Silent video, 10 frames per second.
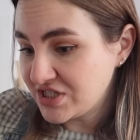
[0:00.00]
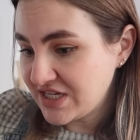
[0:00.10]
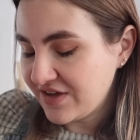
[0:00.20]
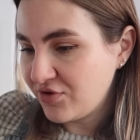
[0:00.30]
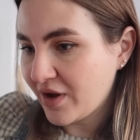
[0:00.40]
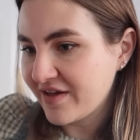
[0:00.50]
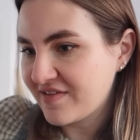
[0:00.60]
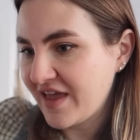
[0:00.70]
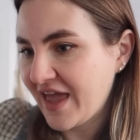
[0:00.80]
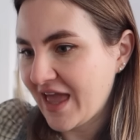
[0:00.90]
Just to give you
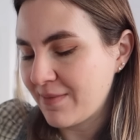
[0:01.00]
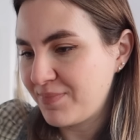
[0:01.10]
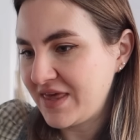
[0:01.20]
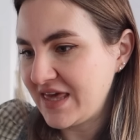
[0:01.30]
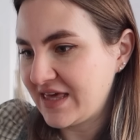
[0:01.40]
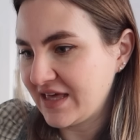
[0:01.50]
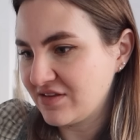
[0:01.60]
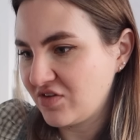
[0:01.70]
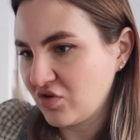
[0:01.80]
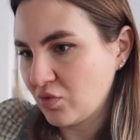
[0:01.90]
guys a peek
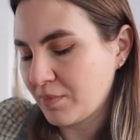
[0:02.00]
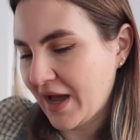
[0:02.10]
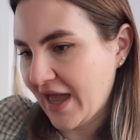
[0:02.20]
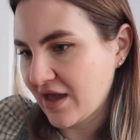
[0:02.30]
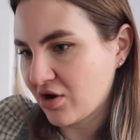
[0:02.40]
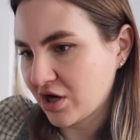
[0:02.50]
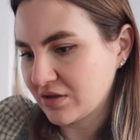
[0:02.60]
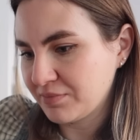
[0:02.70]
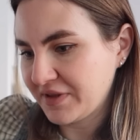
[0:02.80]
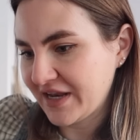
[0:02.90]
into my
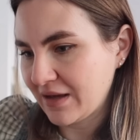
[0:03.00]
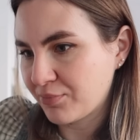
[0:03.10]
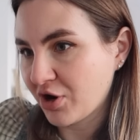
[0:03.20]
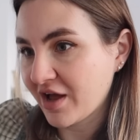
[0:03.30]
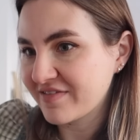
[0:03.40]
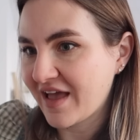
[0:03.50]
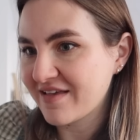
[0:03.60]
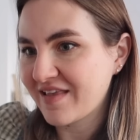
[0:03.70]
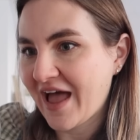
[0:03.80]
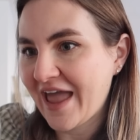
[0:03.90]
garden planning
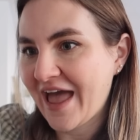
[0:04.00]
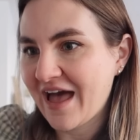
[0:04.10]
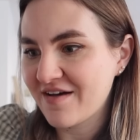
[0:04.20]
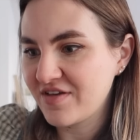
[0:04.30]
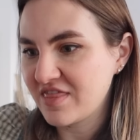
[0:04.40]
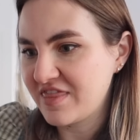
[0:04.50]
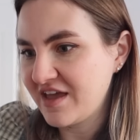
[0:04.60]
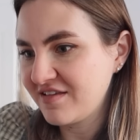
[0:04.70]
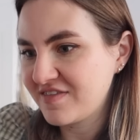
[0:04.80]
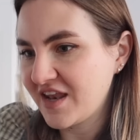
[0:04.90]
process, I have
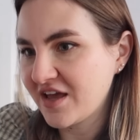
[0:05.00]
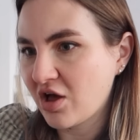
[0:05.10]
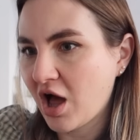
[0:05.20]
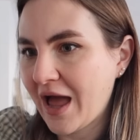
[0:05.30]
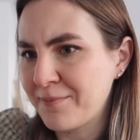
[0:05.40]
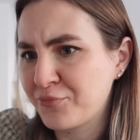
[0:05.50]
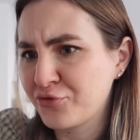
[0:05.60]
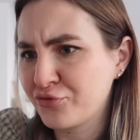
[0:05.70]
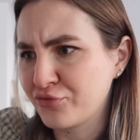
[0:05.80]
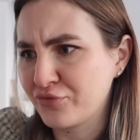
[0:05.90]
this that I got, I'm
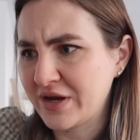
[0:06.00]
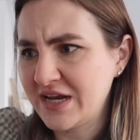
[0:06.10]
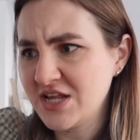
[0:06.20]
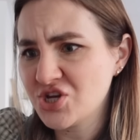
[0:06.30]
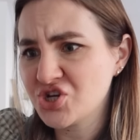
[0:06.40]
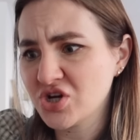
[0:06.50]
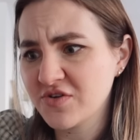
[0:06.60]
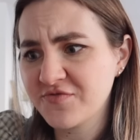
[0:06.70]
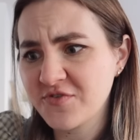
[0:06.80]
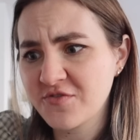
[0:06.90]
pretty
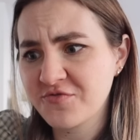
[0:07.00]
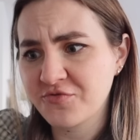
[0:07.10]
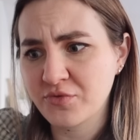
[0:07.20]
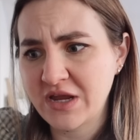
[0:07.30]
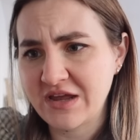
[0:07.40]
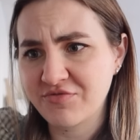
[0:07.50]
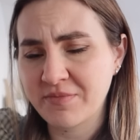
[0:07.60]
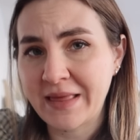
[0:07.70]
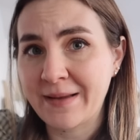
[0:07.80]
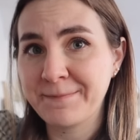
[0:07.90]
sure for free,
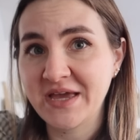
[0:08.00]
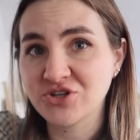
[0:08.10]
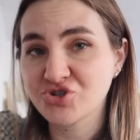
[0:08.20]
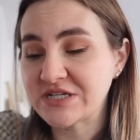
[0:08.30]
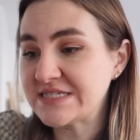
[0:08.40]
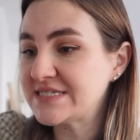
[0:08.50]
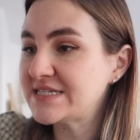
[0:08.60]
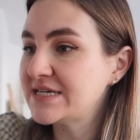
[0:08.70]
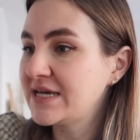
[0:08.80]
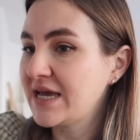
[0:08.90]
from like a
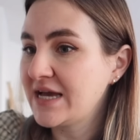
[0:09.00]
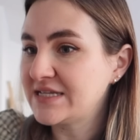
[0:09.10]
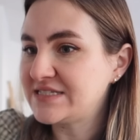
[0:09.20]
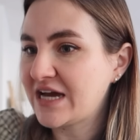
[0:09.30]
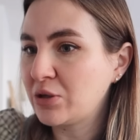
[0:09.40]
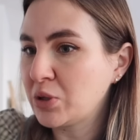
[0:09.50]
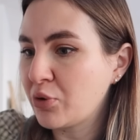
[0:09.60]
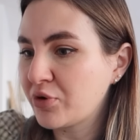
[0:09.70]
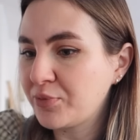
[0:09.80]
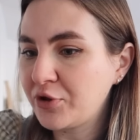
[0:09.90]
Pinterest
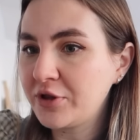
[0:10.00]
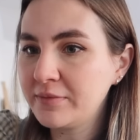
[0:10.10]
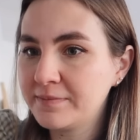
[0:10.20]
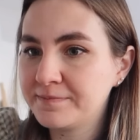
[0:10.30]
downloadable.